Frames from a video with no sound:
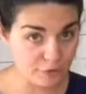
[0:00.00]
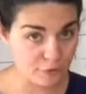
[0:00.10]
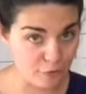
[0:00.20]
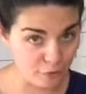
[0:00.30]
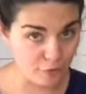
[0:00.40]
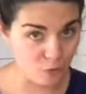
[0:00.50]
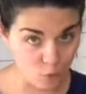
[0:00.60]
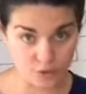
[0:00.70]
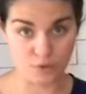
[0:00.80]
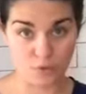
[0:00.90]

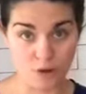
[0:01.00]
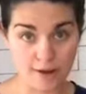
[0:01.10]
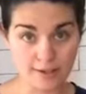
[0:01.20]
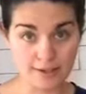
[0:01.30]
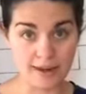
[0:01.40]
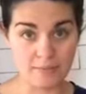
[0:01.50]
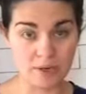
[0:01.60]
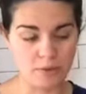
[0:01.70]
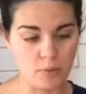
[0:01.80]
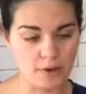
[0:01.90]
4 drawers that I'm going to
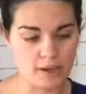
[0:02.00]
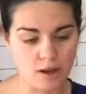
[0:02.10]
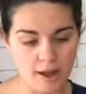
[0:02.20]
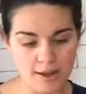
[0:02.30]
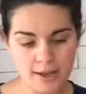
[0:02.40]
be working on.